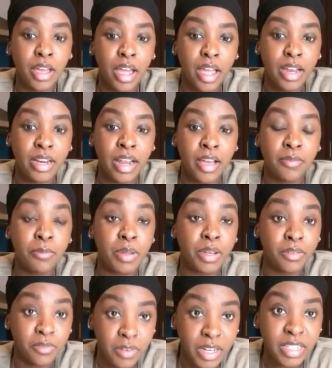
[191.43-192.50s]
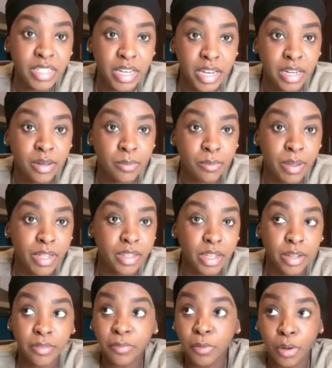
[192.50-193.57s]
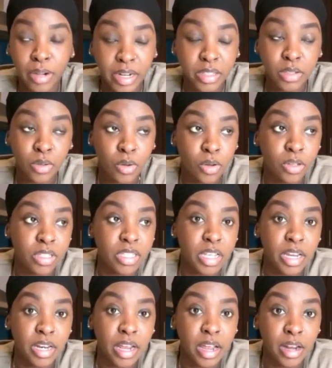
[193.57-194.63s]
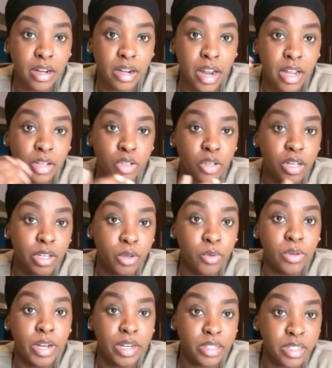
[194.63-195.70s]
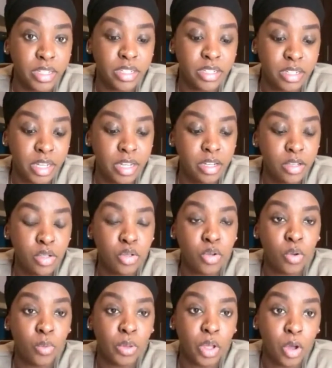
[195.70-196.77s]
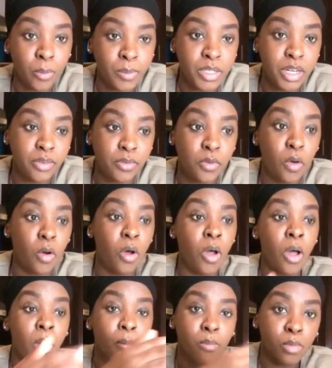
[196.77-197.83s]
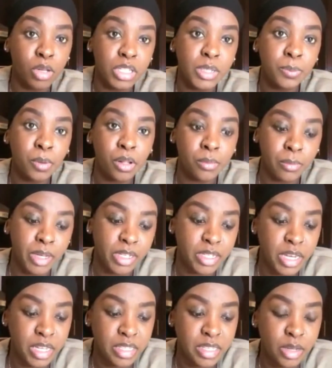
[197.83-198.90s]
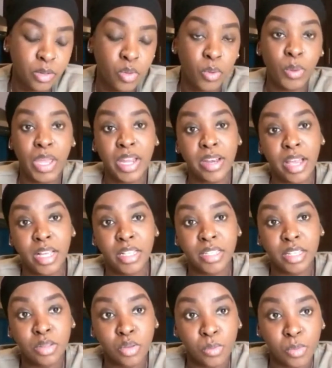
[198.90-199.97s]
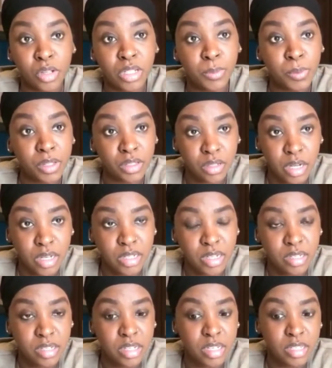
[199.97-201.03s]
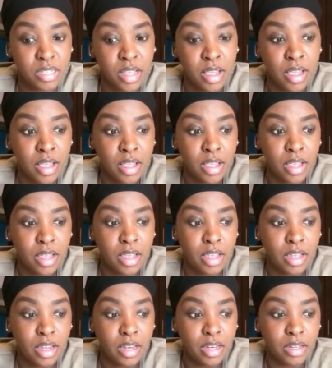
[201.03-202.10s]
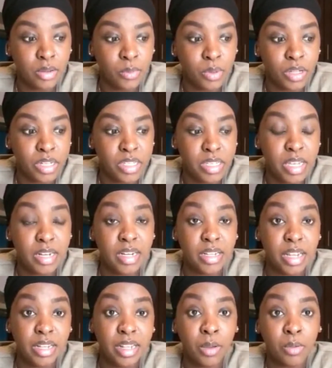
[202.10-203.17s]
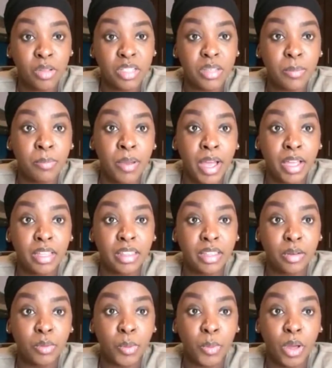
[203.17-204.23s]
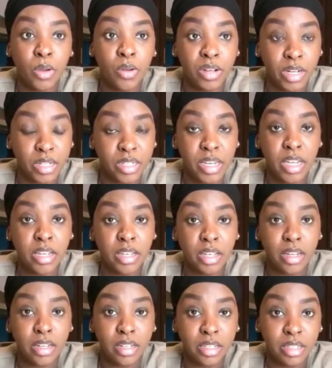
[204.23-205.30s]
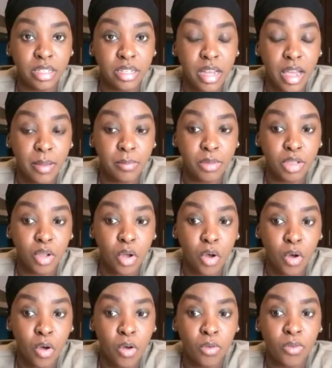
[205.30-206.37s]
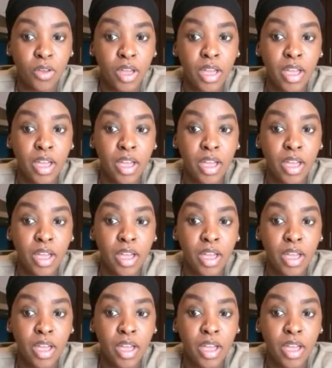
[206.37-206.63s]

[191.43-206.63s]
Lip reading: and have been vetted by the Forex gods and are actually good at teaching. So we opted for multiple mentors, that way we had access to multiple strategies, and we decided that that was the path that we were going to take in terms of